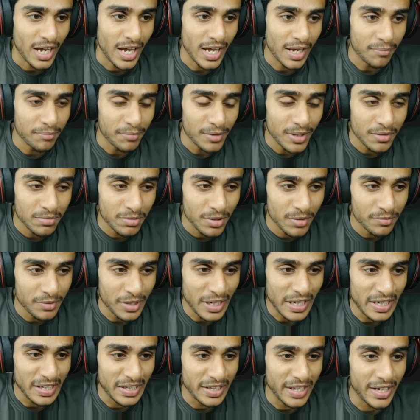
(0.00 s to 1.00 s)
April
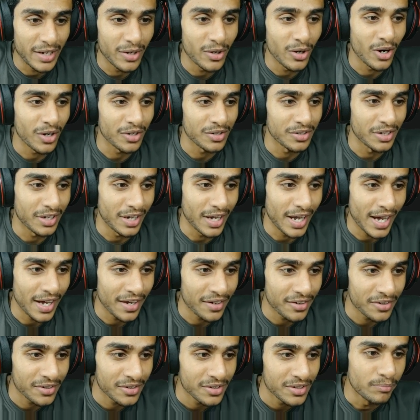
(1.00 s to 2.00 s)
15 they got the
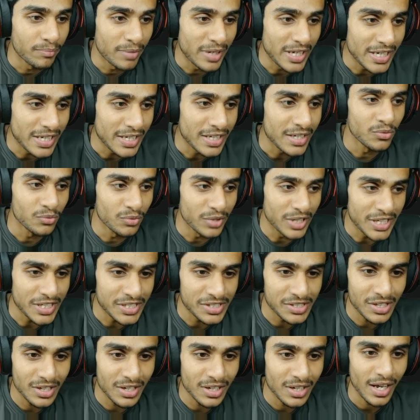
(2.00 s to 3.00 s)
error B
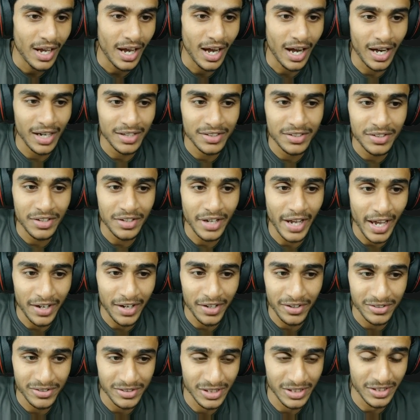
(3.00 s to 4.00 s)
weasel, other
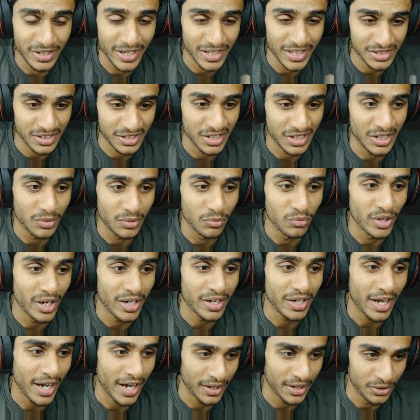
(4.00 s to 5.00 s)
errors in Destiny
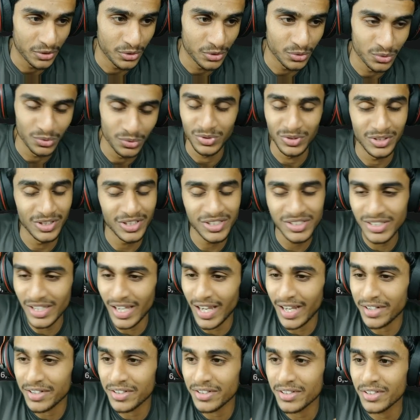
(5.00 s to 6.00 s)
1 and 2. This
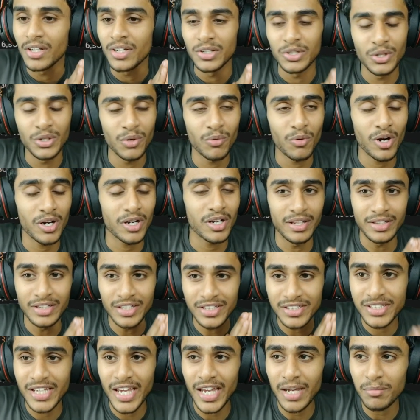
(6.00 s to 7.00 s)
error, you know what,
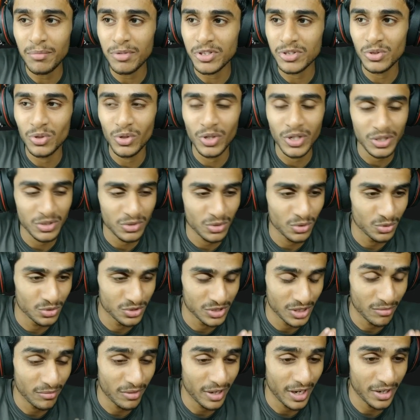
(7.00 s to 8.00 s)
this game is going through
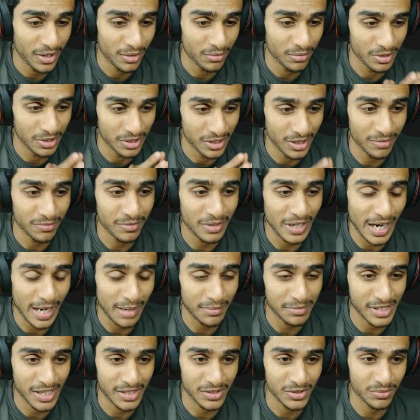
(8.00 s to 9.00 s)
some kind of a tough
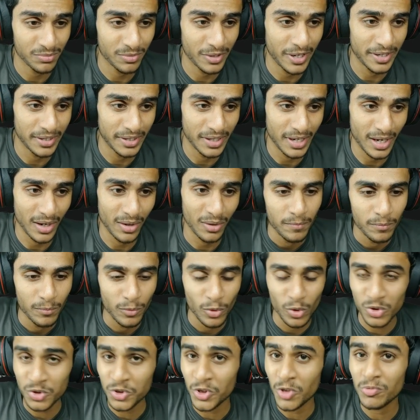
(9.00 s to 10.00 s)
times as of right now.
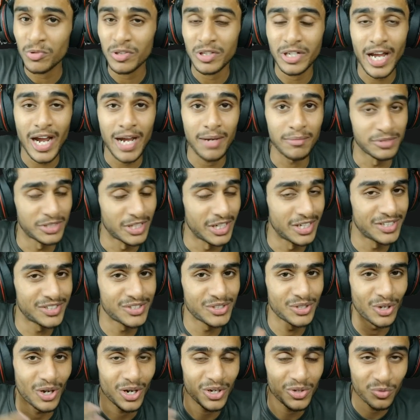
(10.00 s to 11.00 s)
Most of the times it's
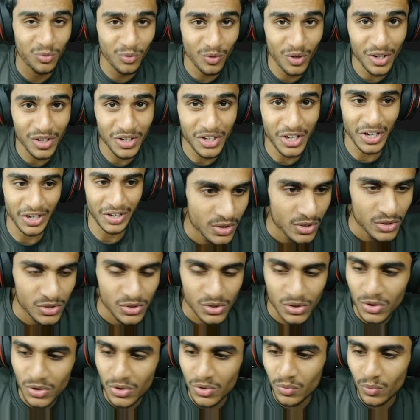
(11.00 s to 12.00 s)
not working.
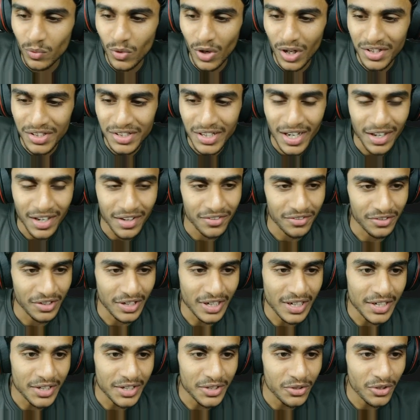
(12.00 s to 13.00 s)
So what they are
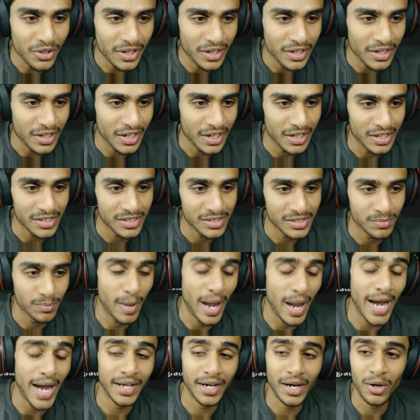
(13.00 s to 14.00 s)
really doing is
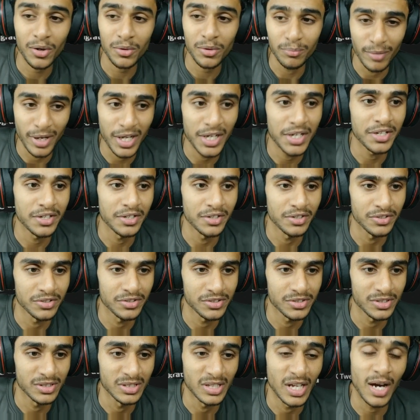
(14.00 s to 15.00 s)
background
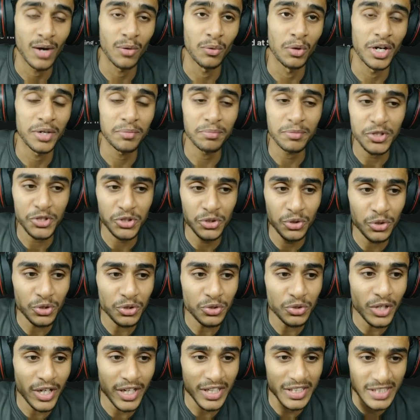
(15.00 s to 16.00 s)
maintenance. Now let me show
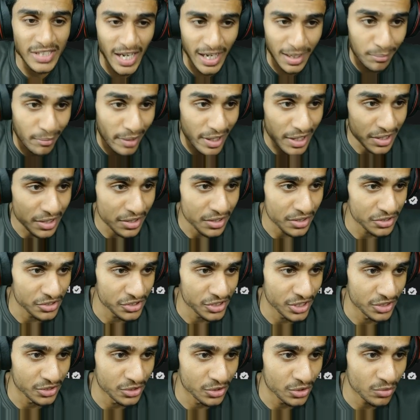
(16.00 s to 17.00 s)
you the exact maintenance
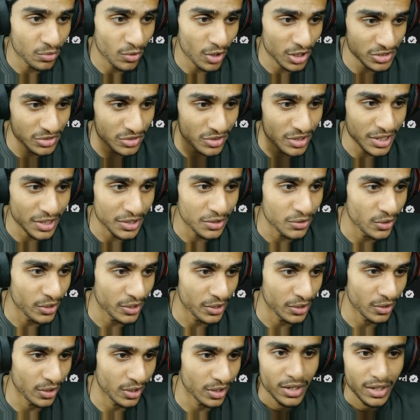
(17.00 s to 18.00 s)
schedule, what's really
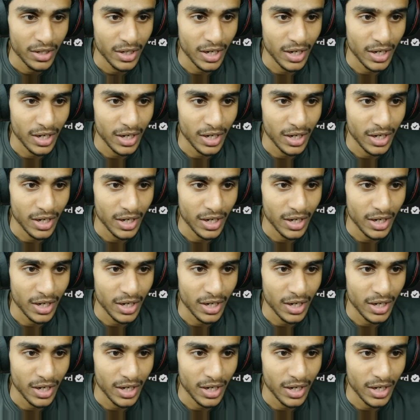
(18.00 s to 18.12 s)
going on.